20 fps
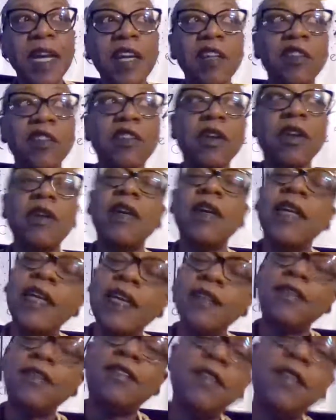So
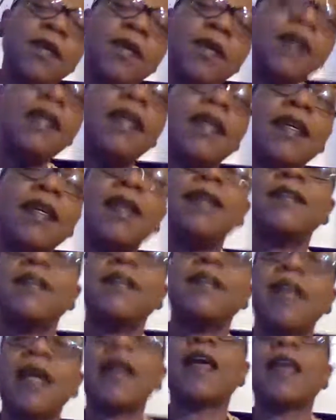he's doing it. He's
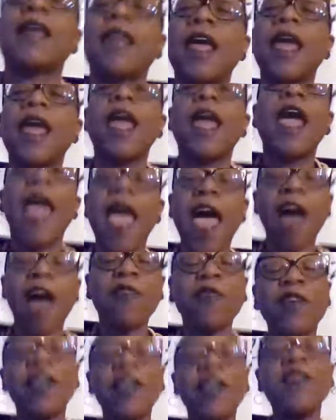like,
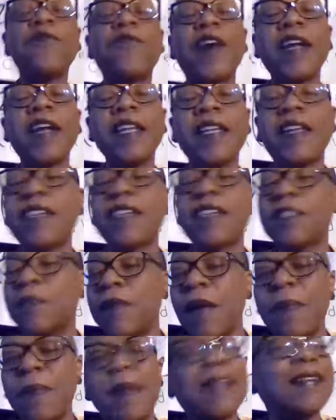after he finally gets
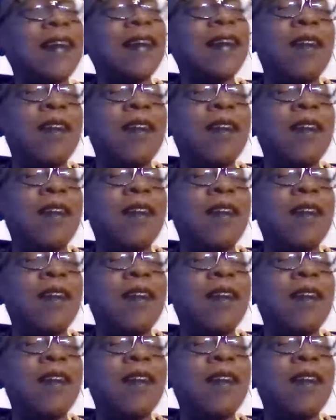me up, he's like,